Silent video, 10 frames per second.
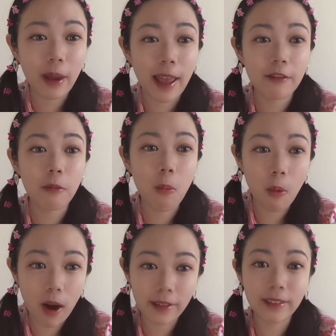have
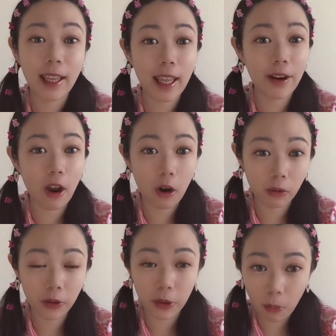one and
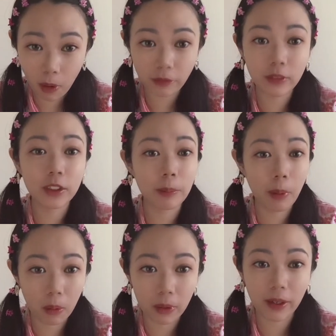only one
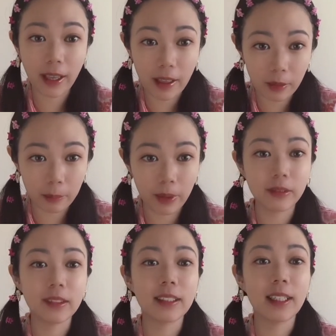supporting
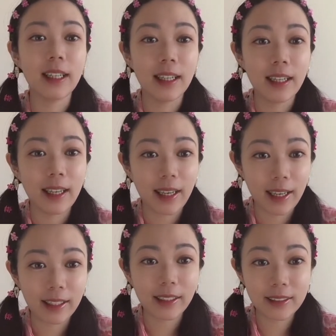element,
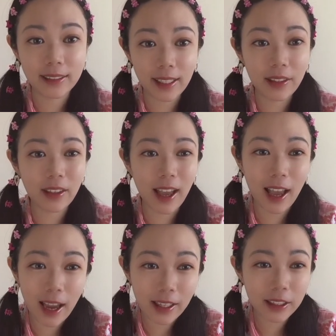and it's either
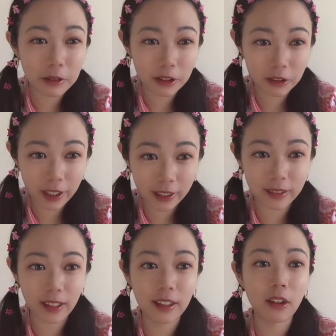highly
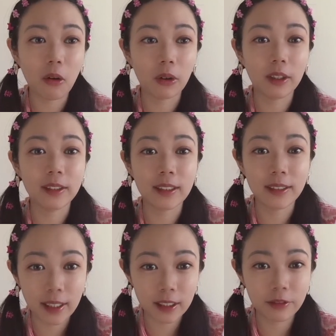restricted or
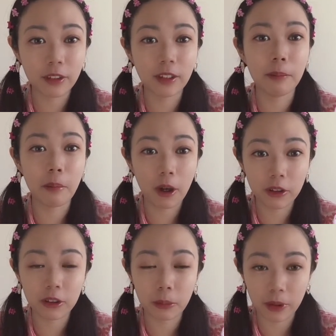successfully
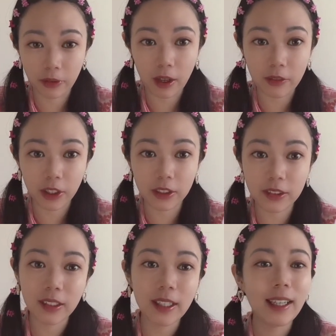merged with
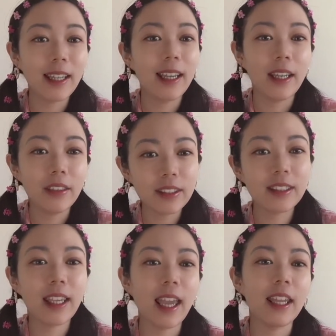others. In this
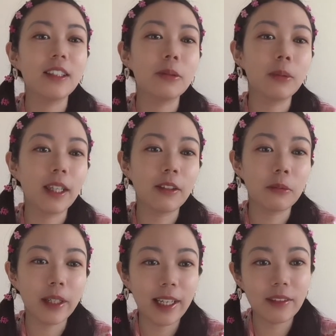case, we can
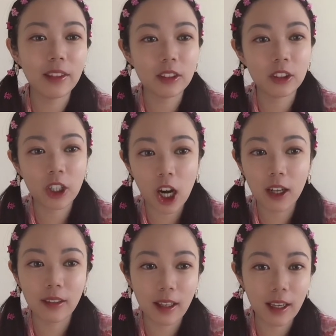read this
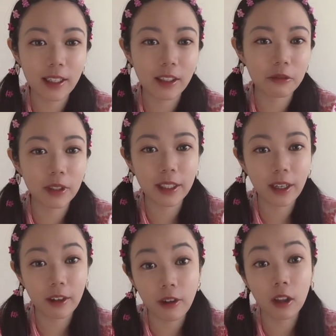chart like
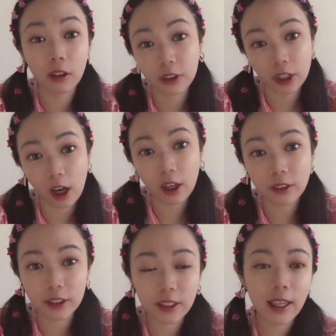reading a follower
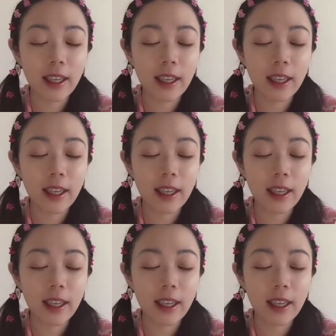chart.